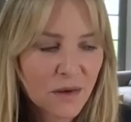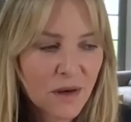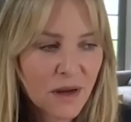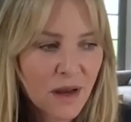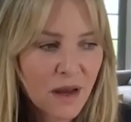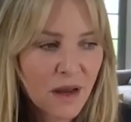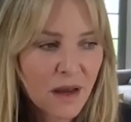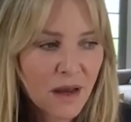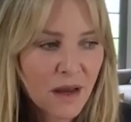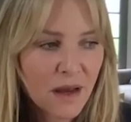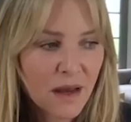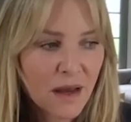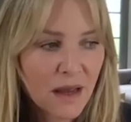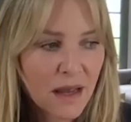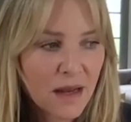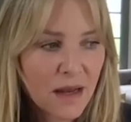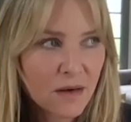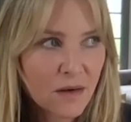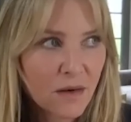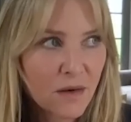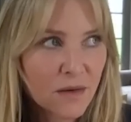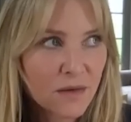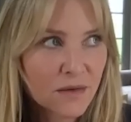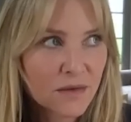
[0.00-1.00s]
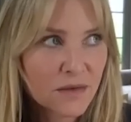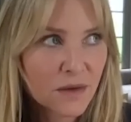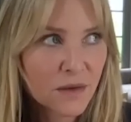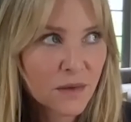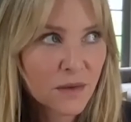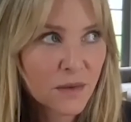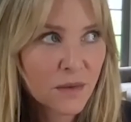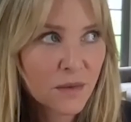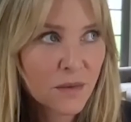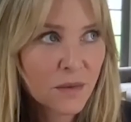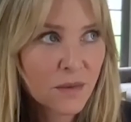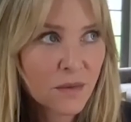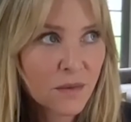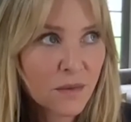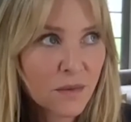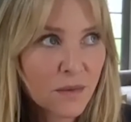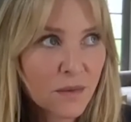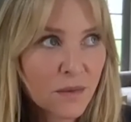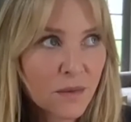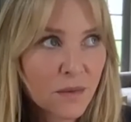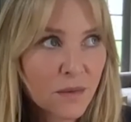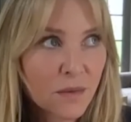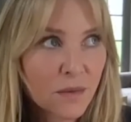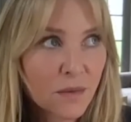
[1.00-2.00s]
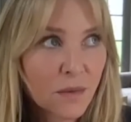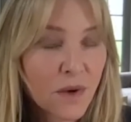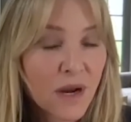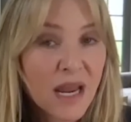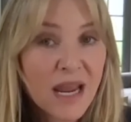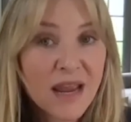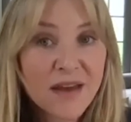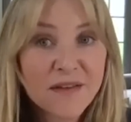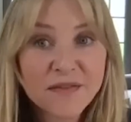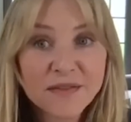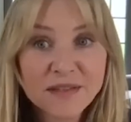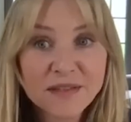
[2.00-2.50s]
And also, if